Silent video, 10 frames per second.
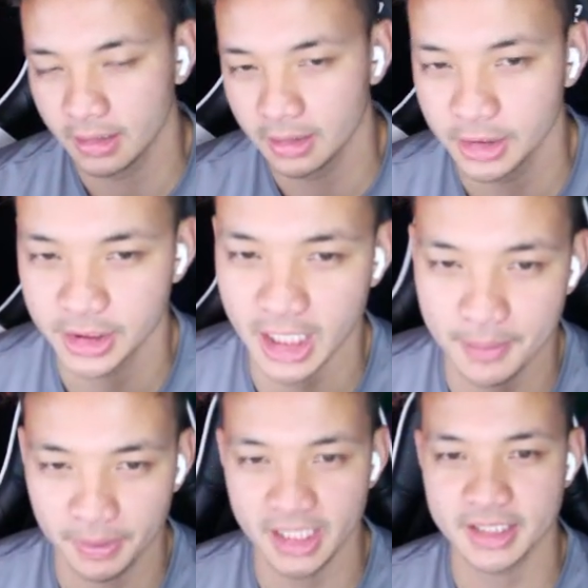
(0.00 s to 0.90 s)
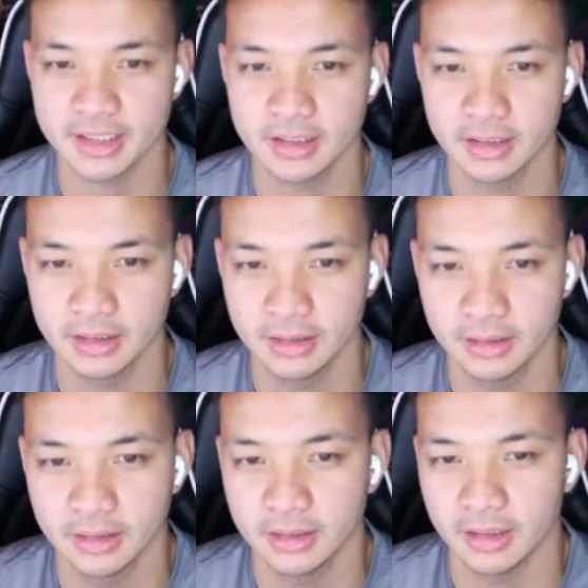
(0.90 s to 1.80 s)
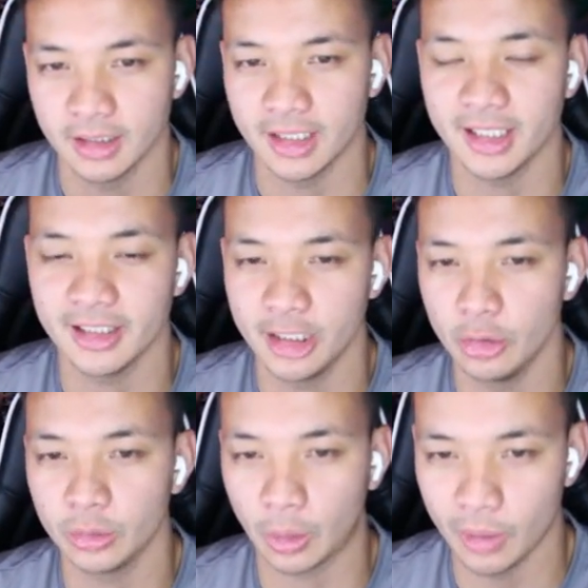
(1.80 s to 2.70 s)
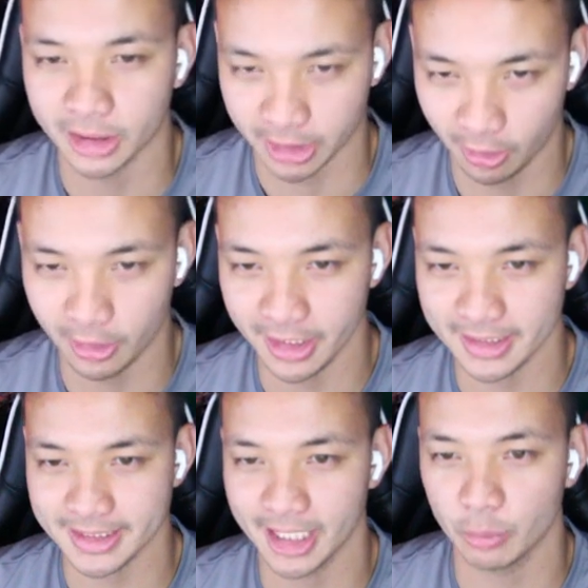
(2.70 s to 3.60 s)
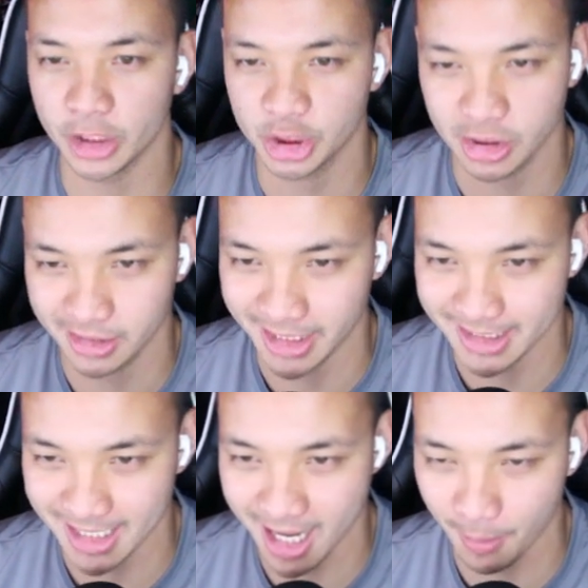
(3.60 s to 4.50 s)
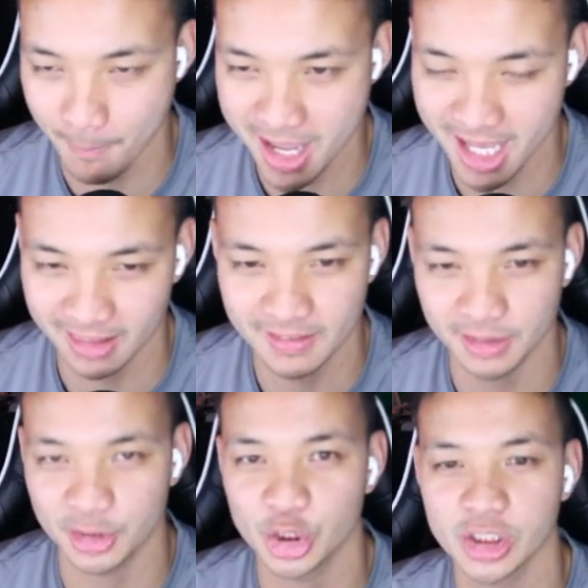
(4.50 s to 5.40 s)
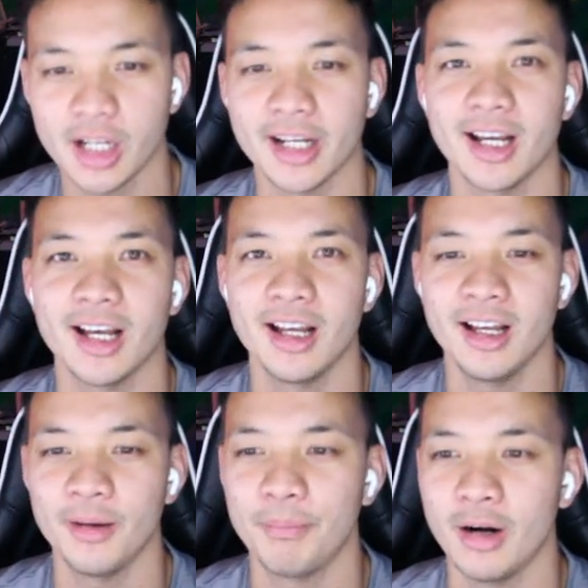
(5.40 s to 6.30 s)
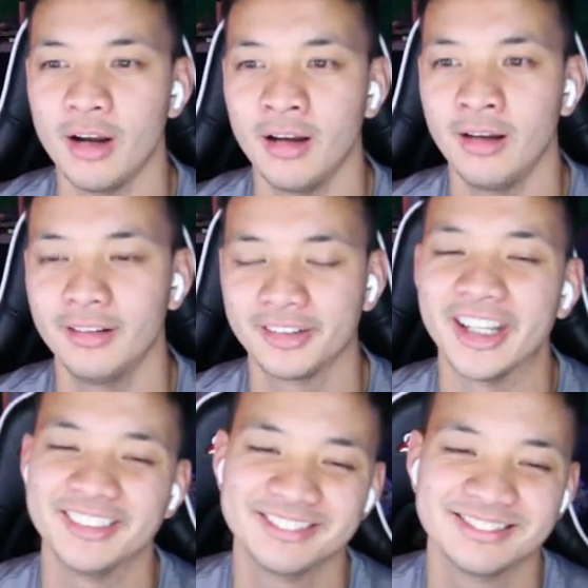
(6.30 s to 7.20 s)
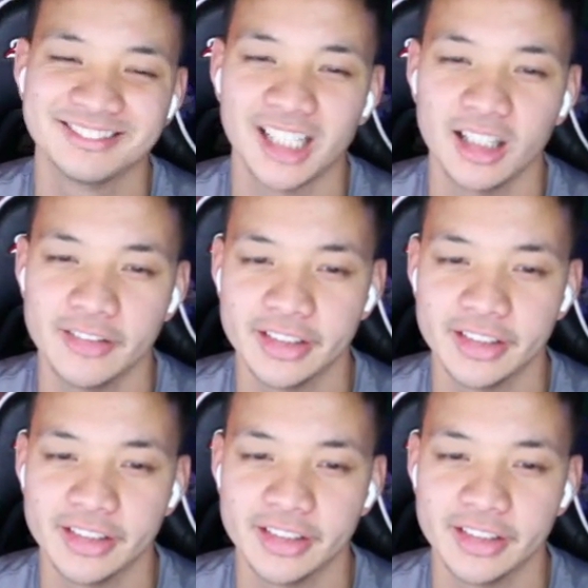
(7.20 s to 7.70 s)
Chat, please. The old quaternion sandwich tastes like math, dude. Shut up, bro. Okay, I love it.